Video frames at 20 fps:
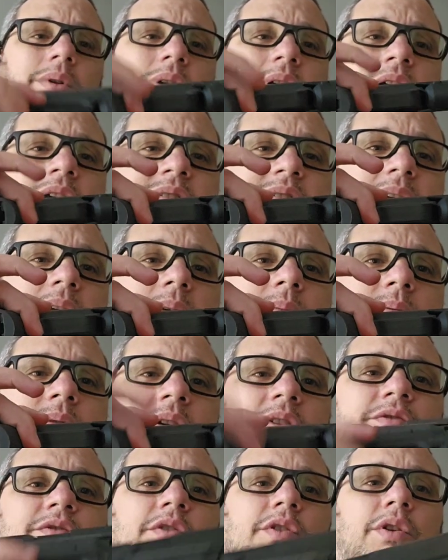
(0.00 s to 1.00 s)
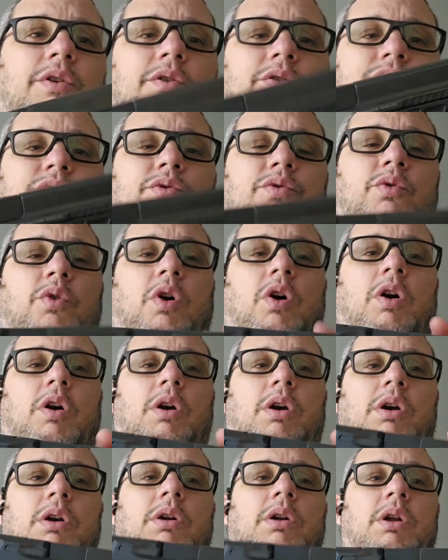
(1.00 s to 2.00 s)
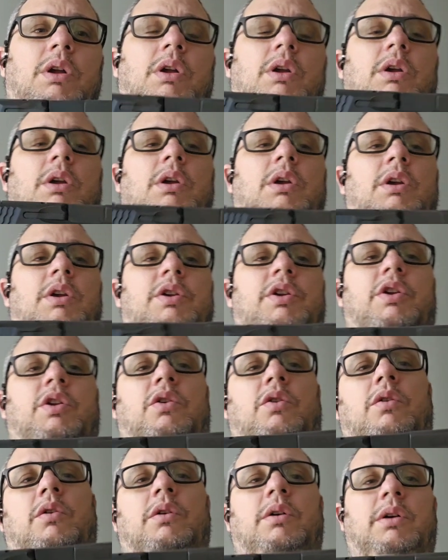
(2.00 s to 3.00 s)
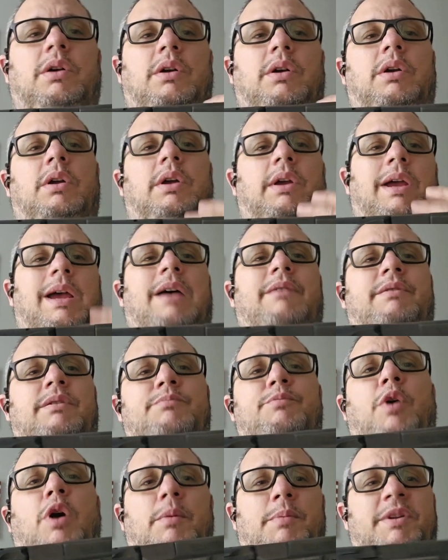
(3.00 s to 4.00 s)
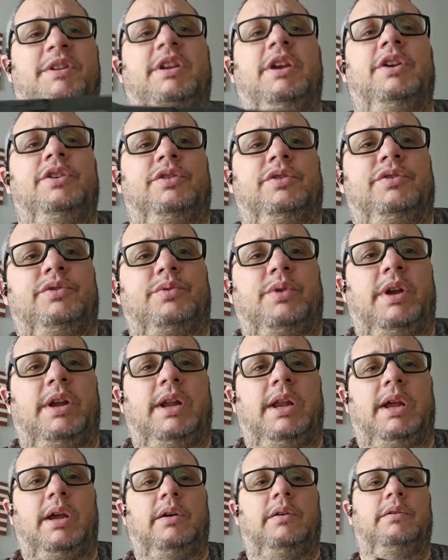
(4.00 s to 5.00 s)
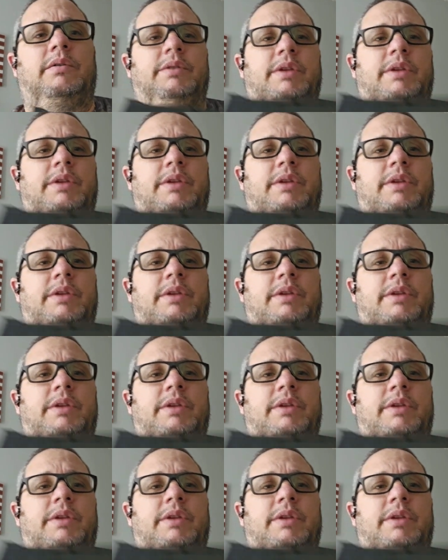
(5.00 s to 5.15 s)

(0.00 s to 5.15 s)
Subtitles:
is empty for those who are you know having palpitations right now.